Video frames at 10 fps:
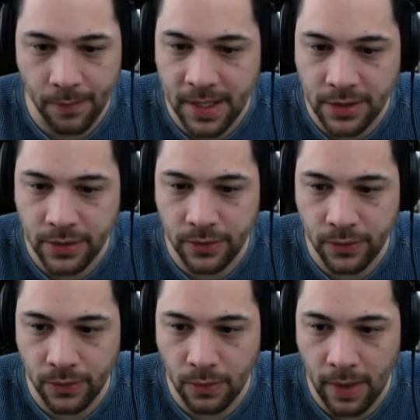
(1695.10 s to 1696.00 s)
me
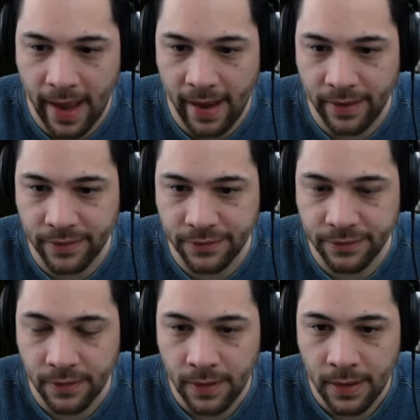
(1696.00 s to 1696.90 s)
to have
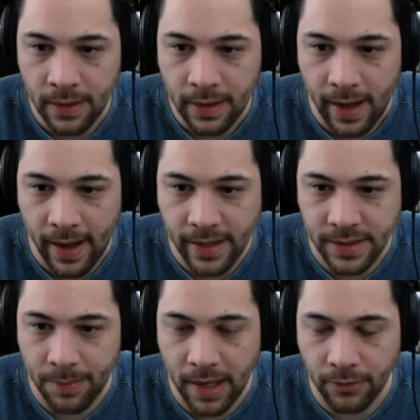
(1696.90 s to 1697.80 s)
as
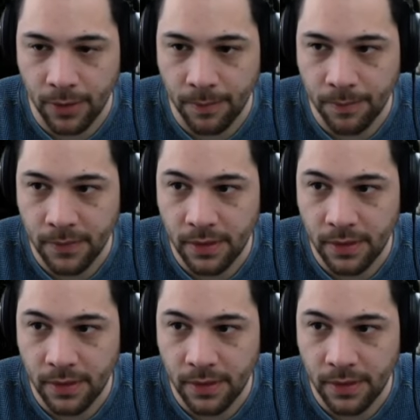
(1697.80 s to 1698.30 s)
a bedroom